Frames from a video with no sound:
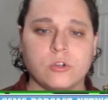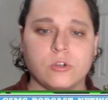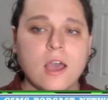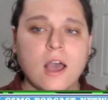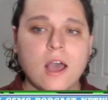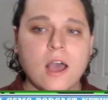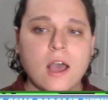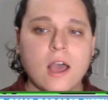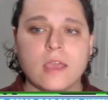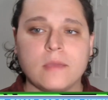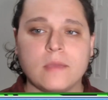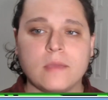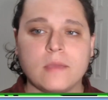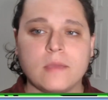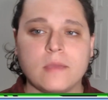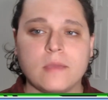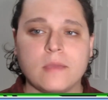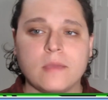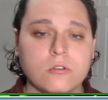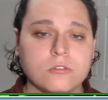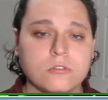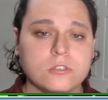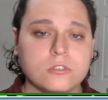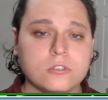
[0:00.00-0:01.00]
I am your
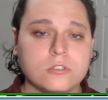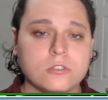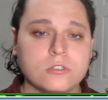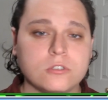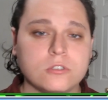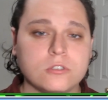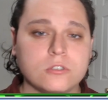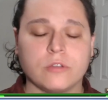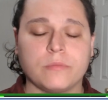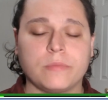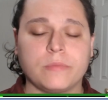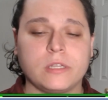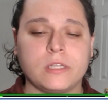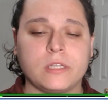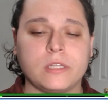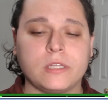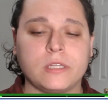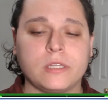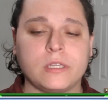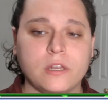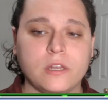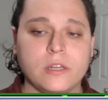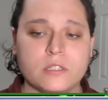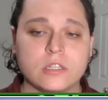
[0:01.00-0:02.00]
host, Jeremy
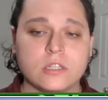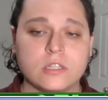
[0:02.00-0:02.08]
Lapidus.